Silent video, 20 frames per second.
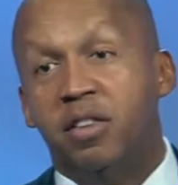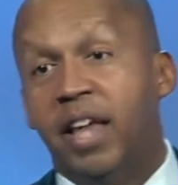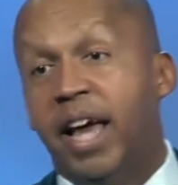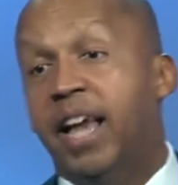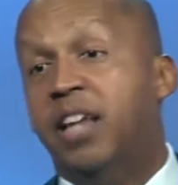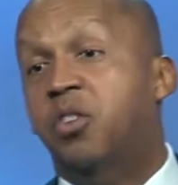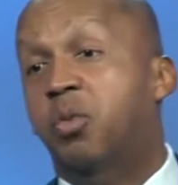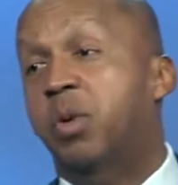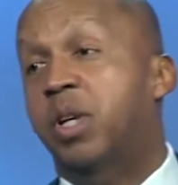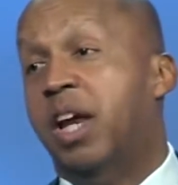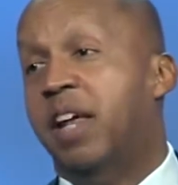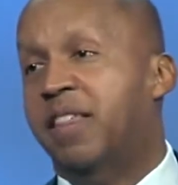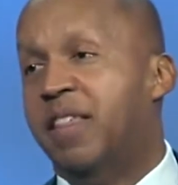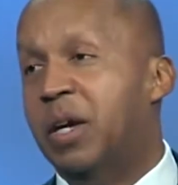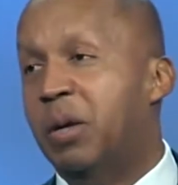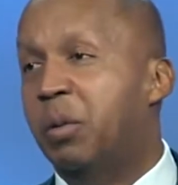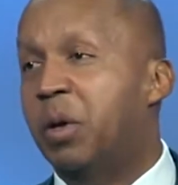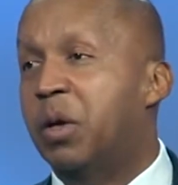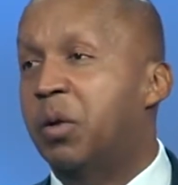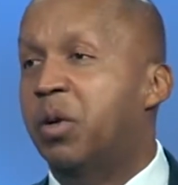That's when I
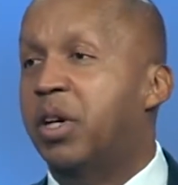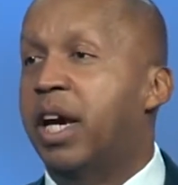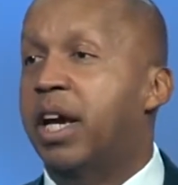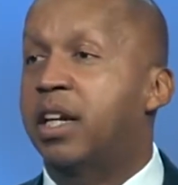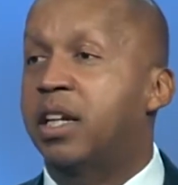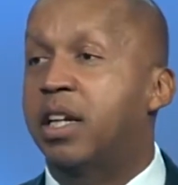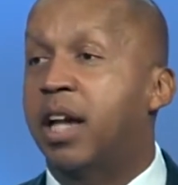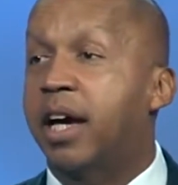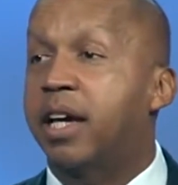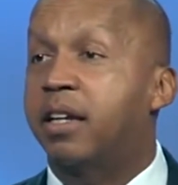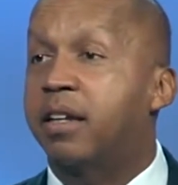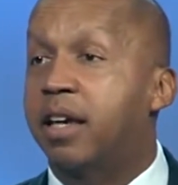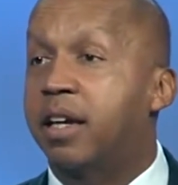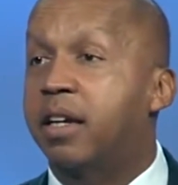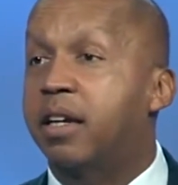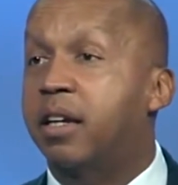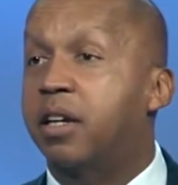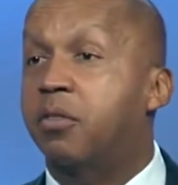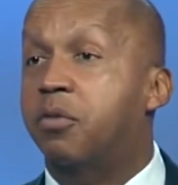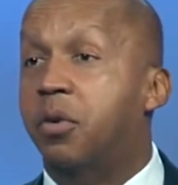think we create an
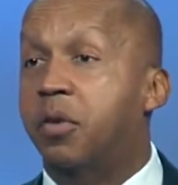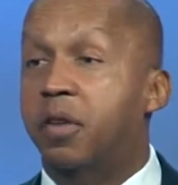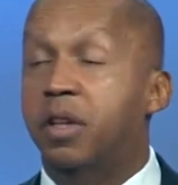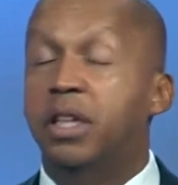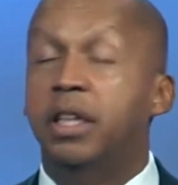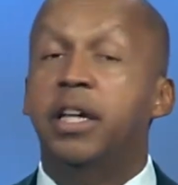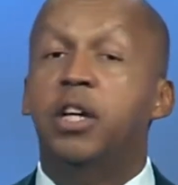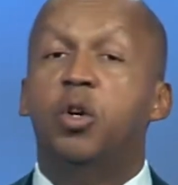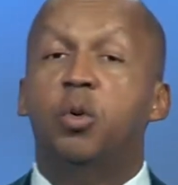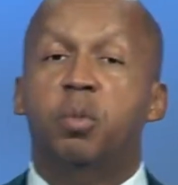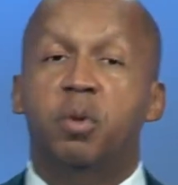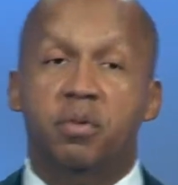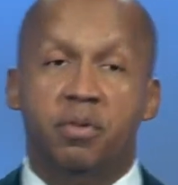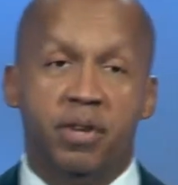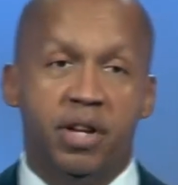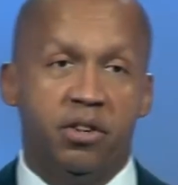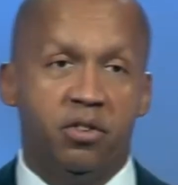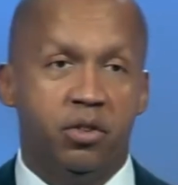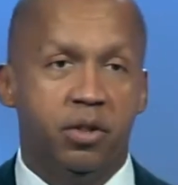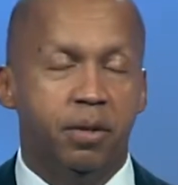identity for the legal
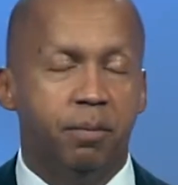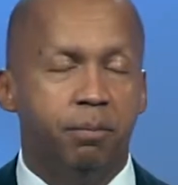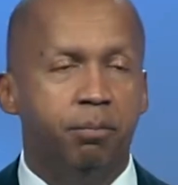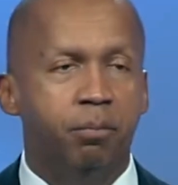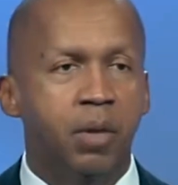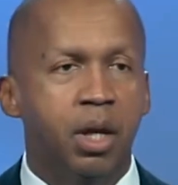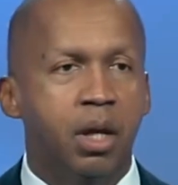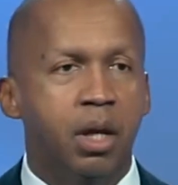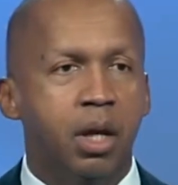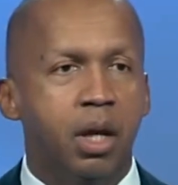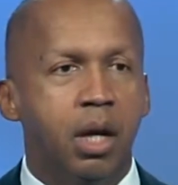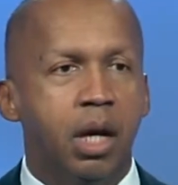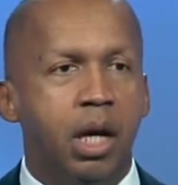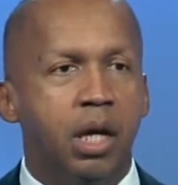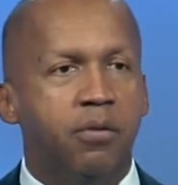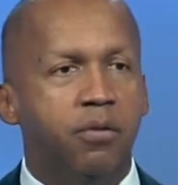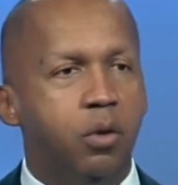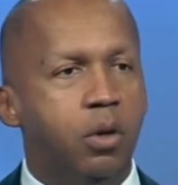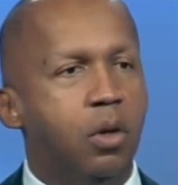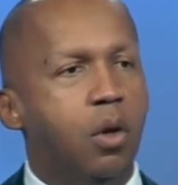profession
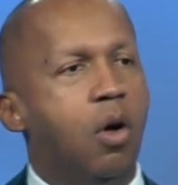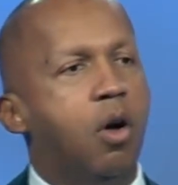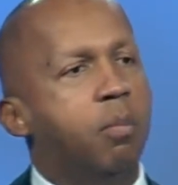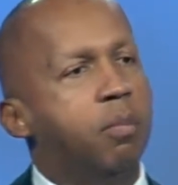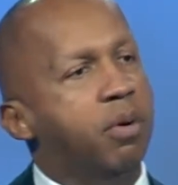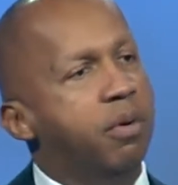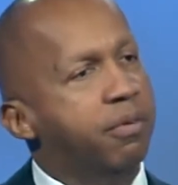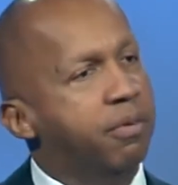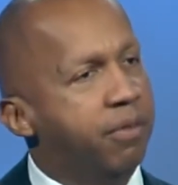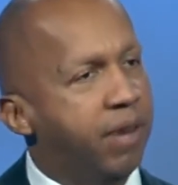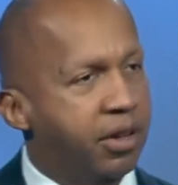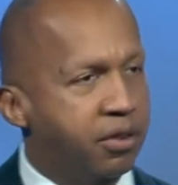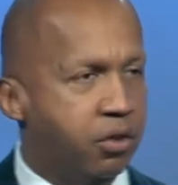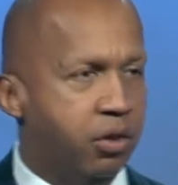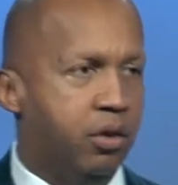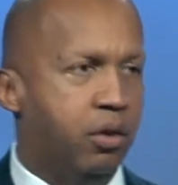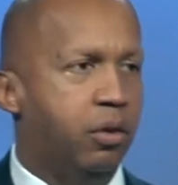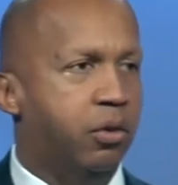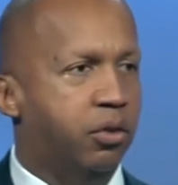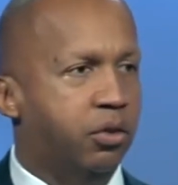and for law
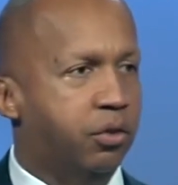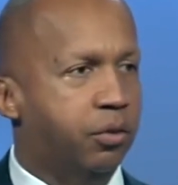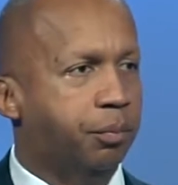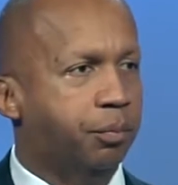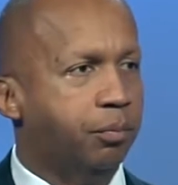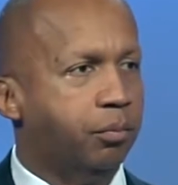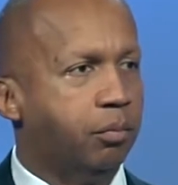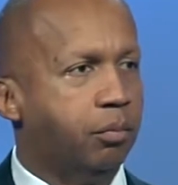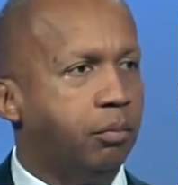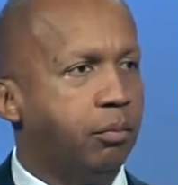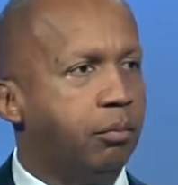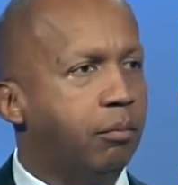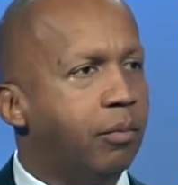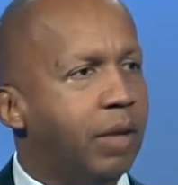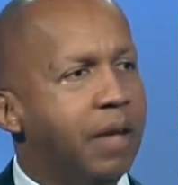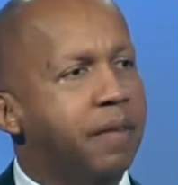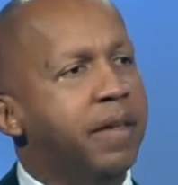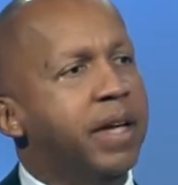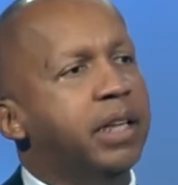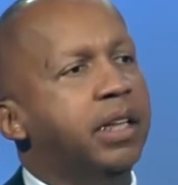professionals
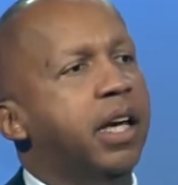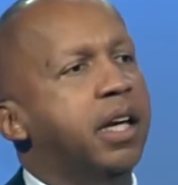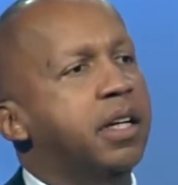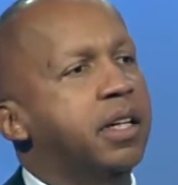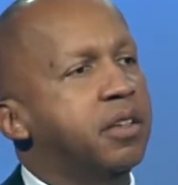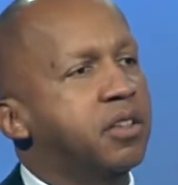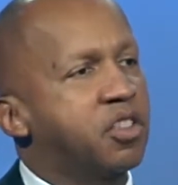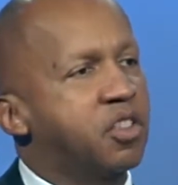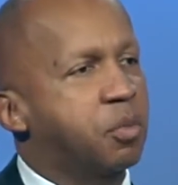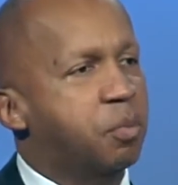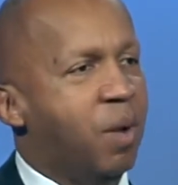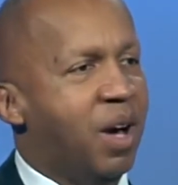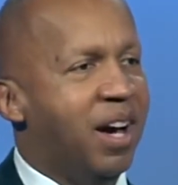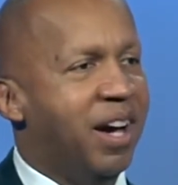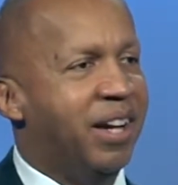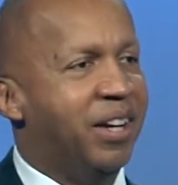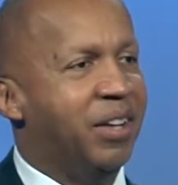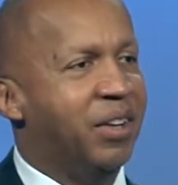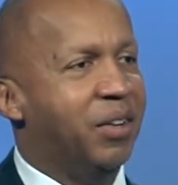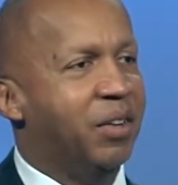that can
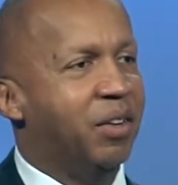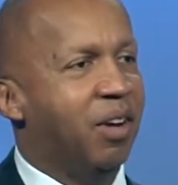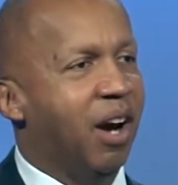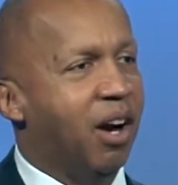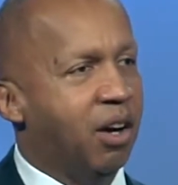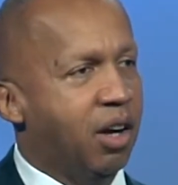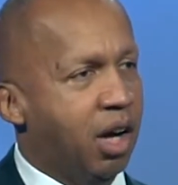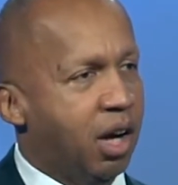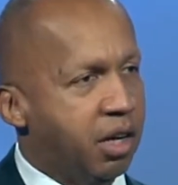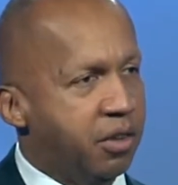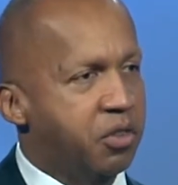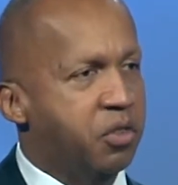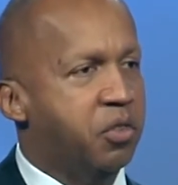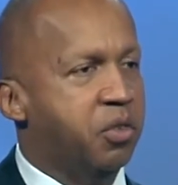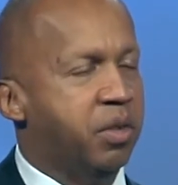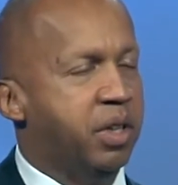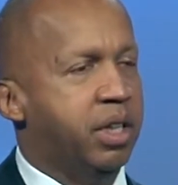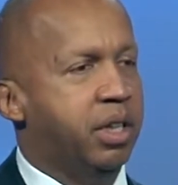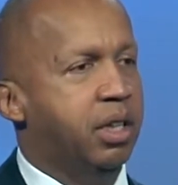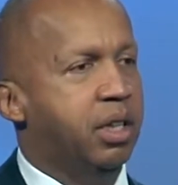inspire our
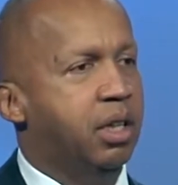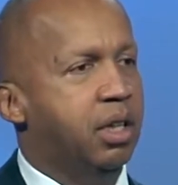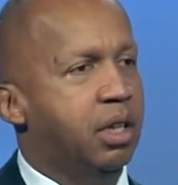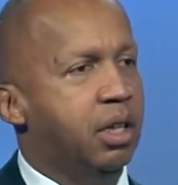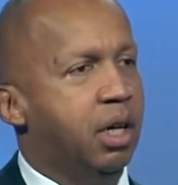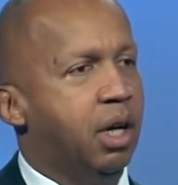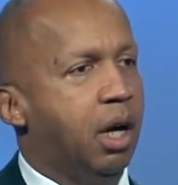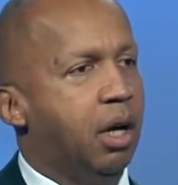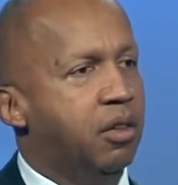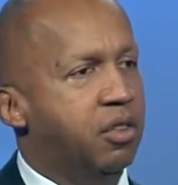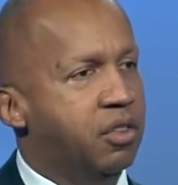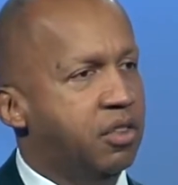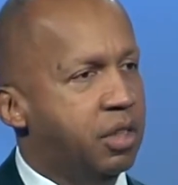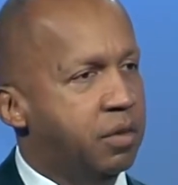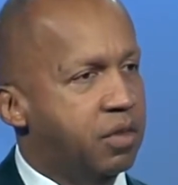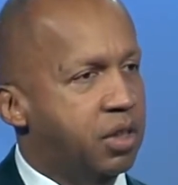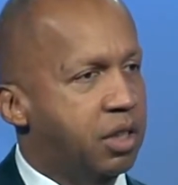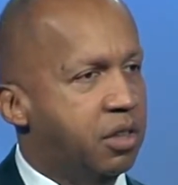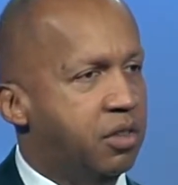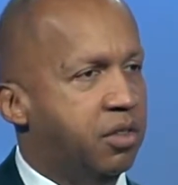country, our
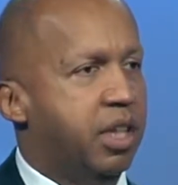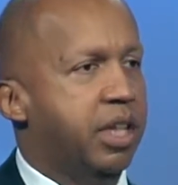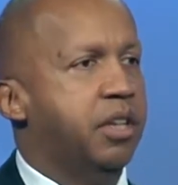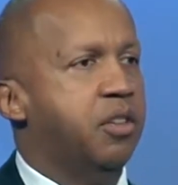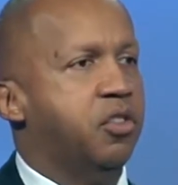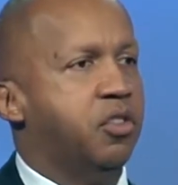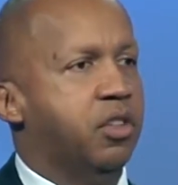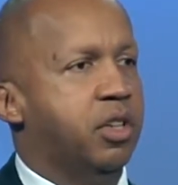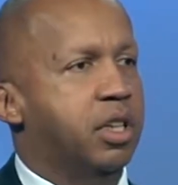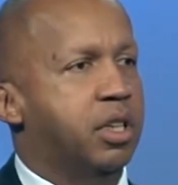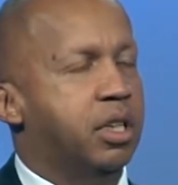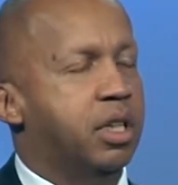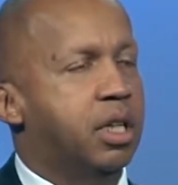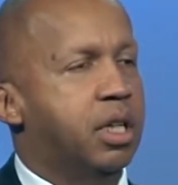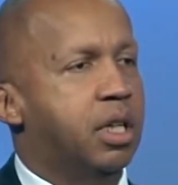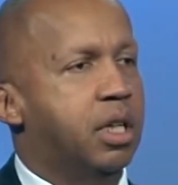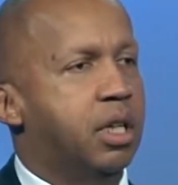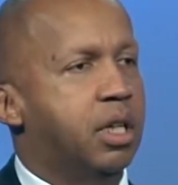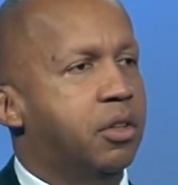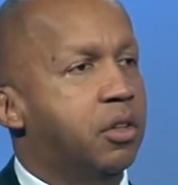civilization,
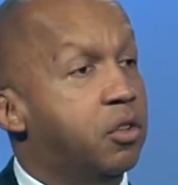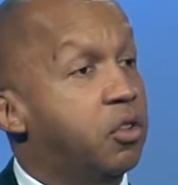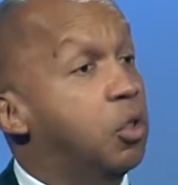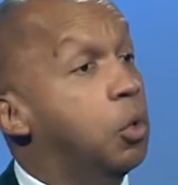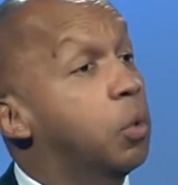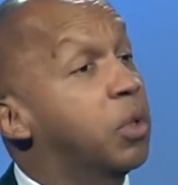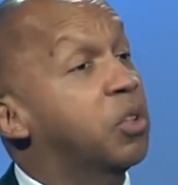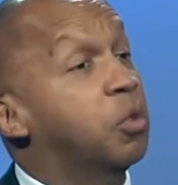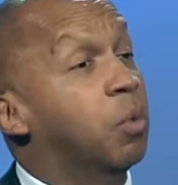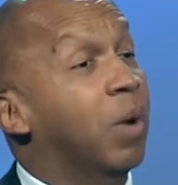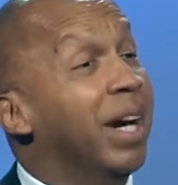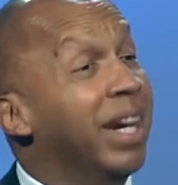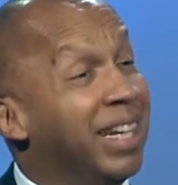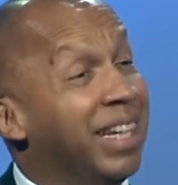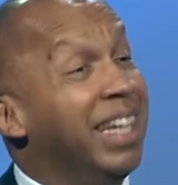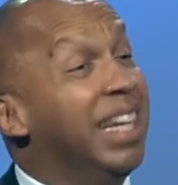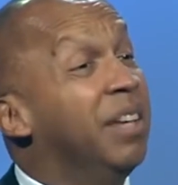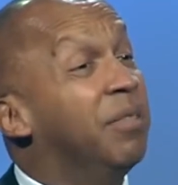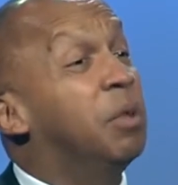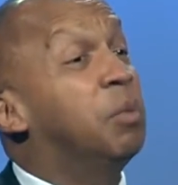to do what's right
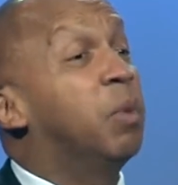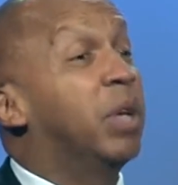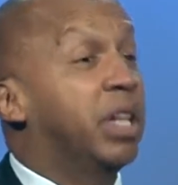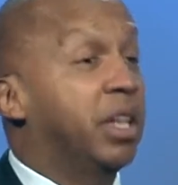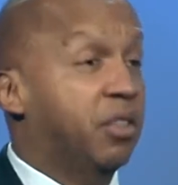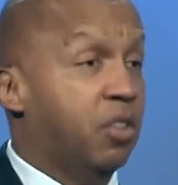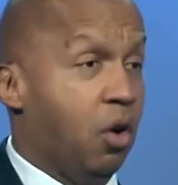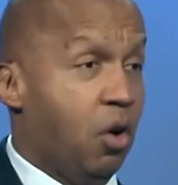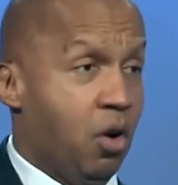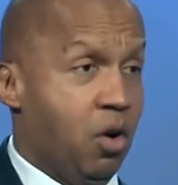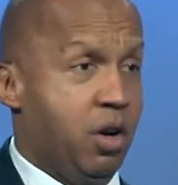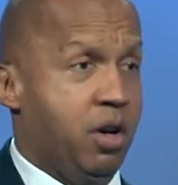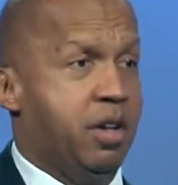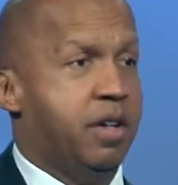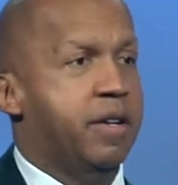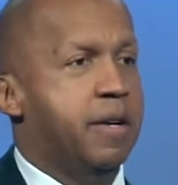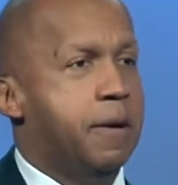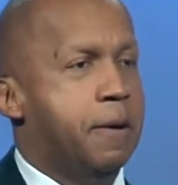even when it's hard.